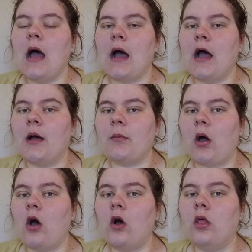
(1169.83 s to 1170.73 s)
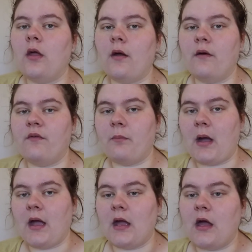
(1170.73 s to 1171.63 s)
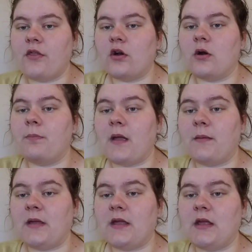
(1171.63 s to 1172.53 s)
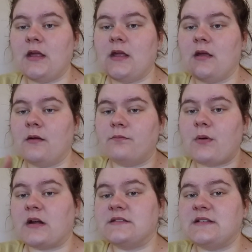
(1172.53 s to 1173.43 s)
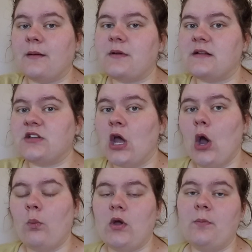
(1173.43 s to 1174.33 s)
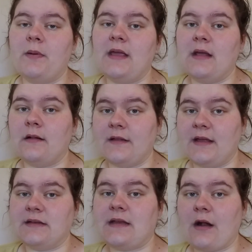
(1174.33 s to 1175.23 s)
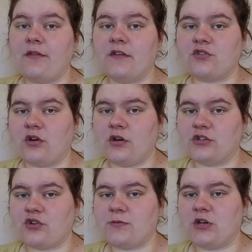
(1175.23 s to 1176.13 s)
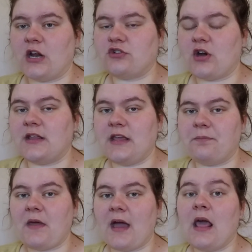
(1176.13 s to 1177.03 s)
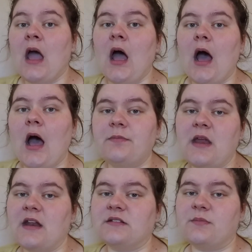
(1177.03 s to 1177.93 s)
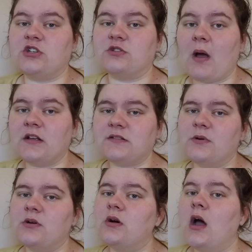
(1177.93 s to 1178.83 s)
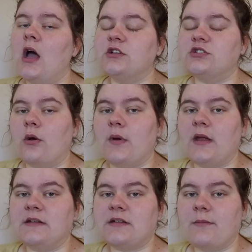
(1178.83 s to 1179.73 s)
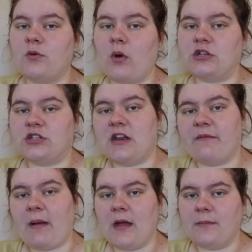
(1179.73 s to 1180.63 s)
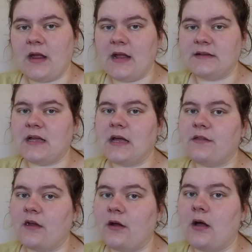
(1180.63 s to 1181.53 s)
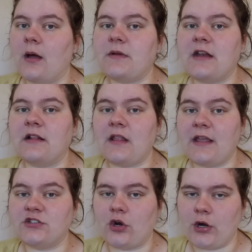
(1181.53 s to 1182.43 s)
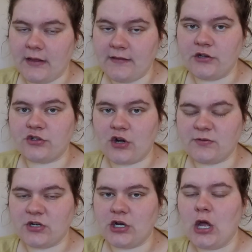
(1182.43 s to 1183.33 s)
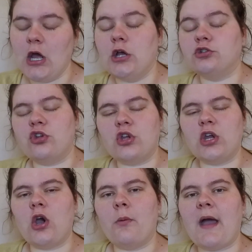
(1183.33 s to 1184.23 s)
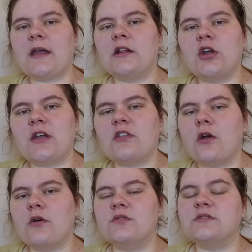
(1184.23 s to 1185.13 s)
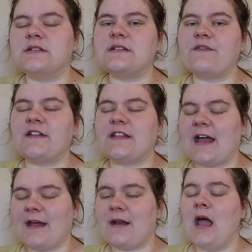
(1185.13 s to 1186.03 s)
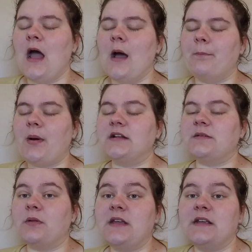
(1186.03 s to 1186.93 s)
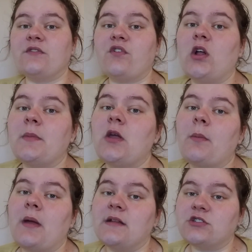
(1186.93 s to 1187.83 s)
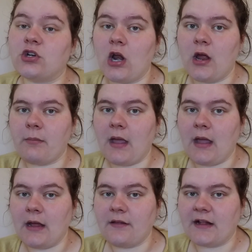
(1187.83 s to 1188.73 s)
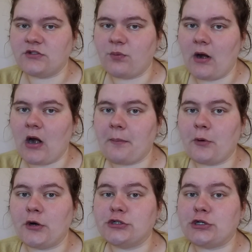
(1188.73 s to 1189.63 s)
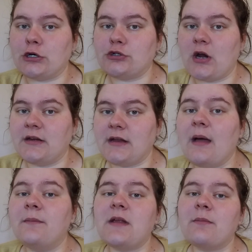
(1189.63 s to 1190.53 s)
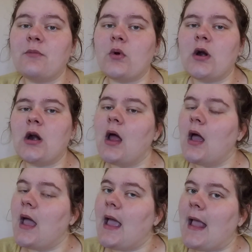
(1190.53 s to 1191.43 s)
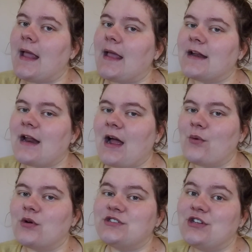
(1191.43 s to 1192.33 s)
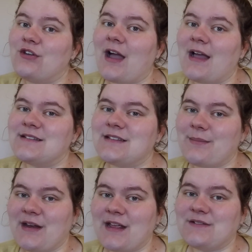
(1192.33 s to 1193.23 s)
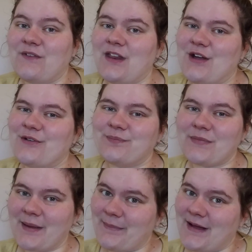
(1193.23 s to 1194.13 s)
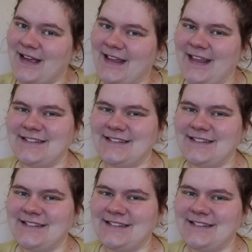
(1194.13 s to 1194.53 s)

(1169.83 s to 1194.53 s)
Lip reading: All of my other baby pregnancy updates will be linked down in this description. I try to keep that updated as much as possible, so anytime you watch any of my updates, the updated links are in the description, so you can go back and look at those and stuff like that. But please follow me on my Instagram, and that's where I'm going to start trying to update more and I will see you guys in my next video. Bye.